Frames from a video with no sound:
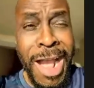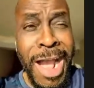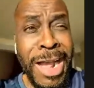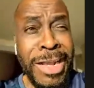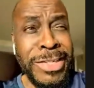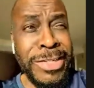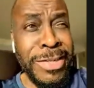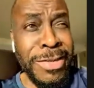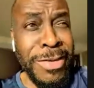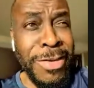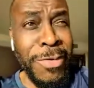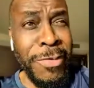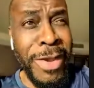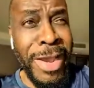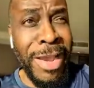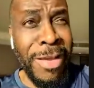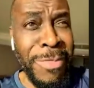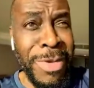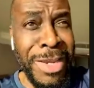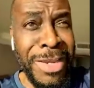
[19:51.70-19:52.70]
Oscar,
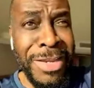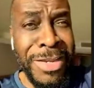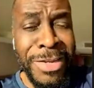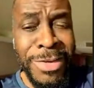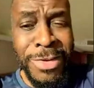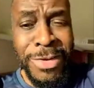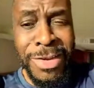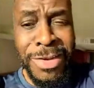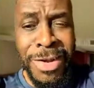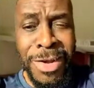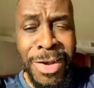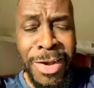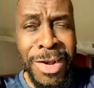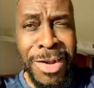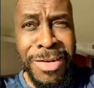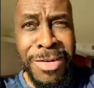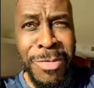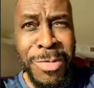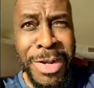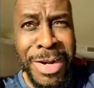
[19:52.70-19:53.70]
Grammy,
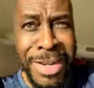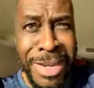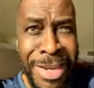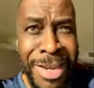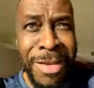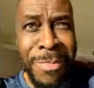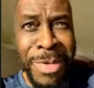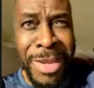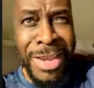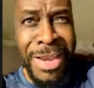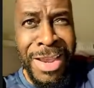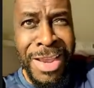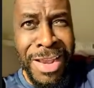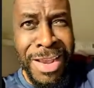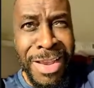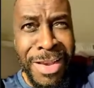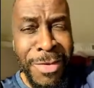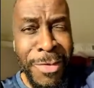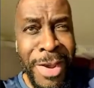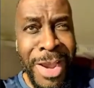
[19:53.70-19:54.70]
Emmy,
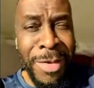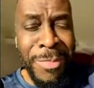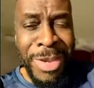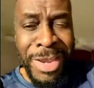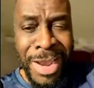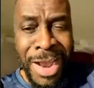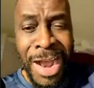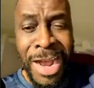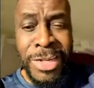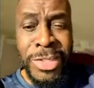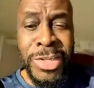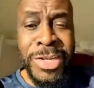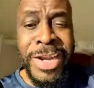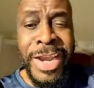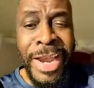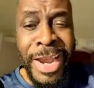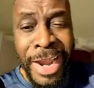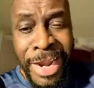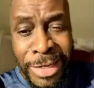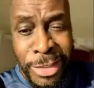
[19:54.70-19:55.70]
Grammy,
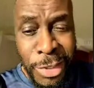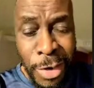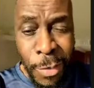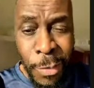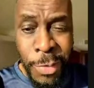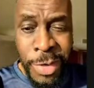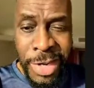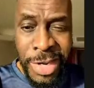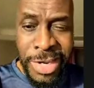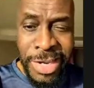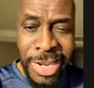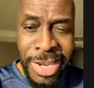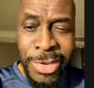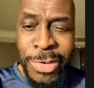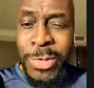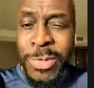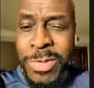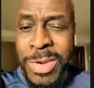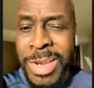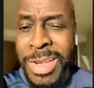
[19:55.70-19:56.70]
Oscar, and Tony.
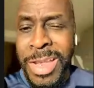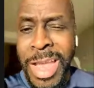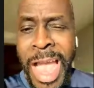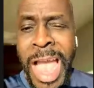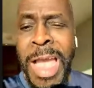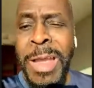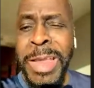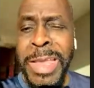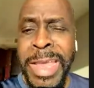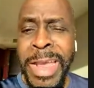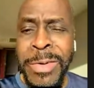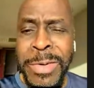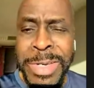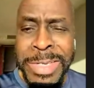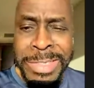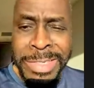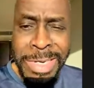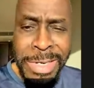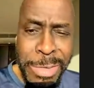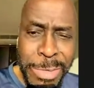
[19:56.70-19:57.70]
I
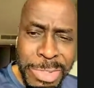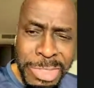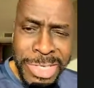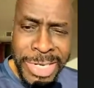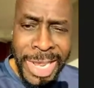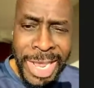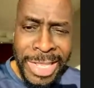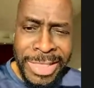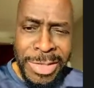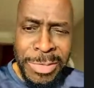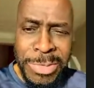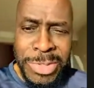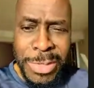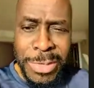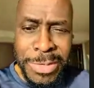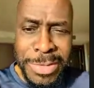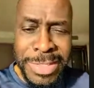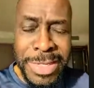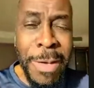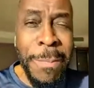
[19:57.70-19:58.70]
guarantee you, she got those
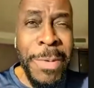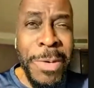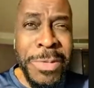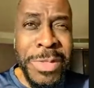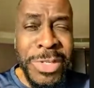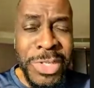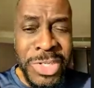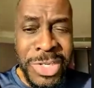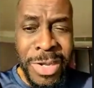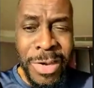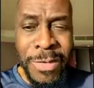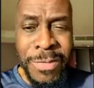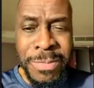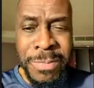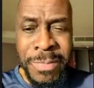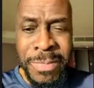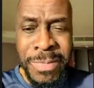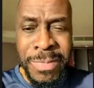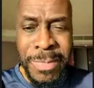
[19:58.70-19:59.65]
jokers up on the shelf.